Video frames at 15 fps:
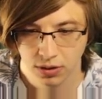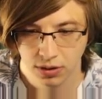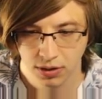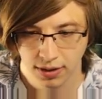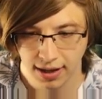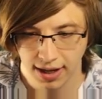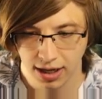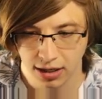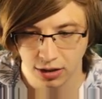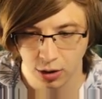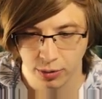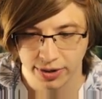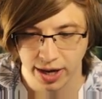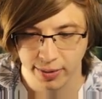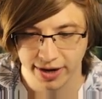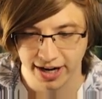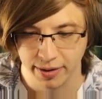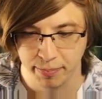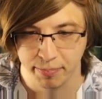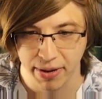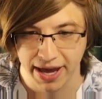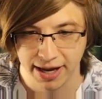Uh, okay, we got a
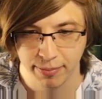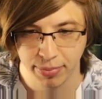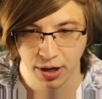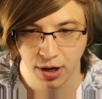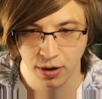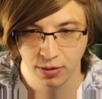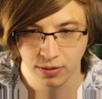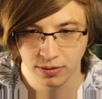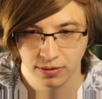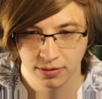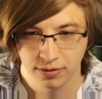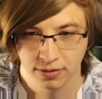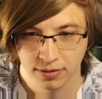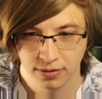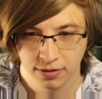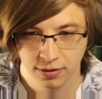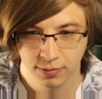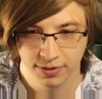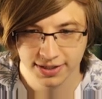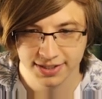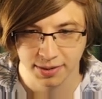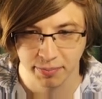baybo.
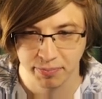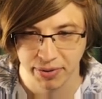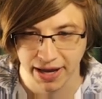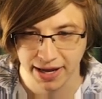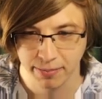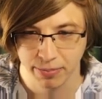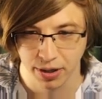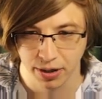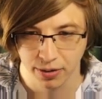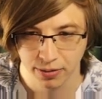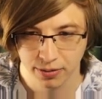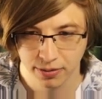What is a baybo?